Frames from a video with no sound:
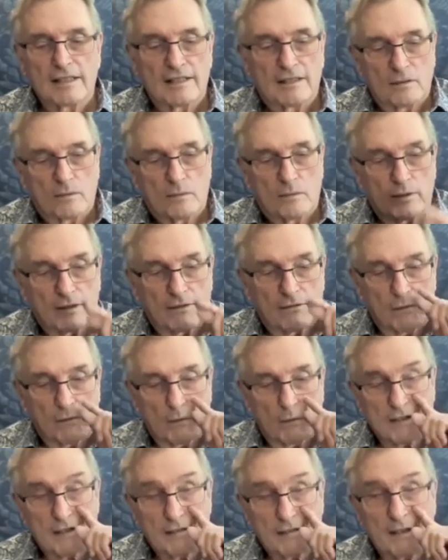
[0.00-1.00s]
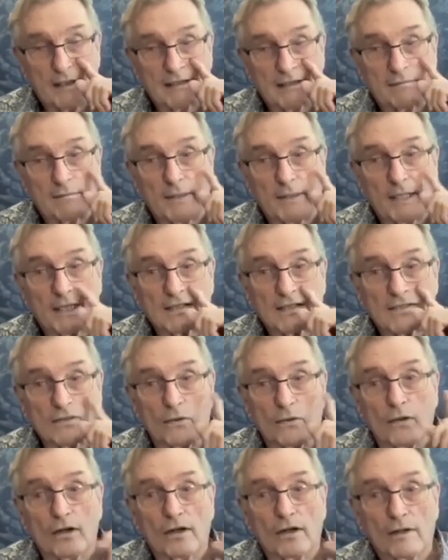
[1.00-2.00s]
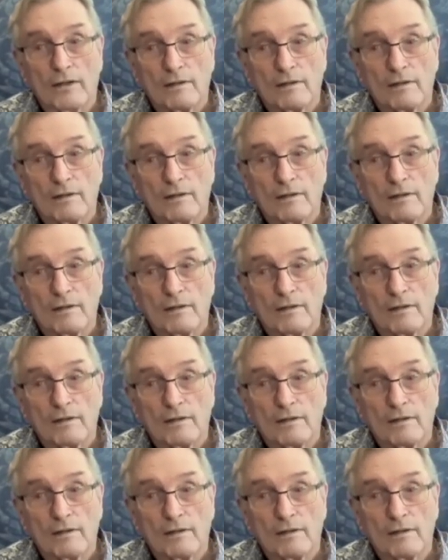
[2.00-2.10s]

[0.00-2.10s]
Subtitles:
What if it wasn't about the best, and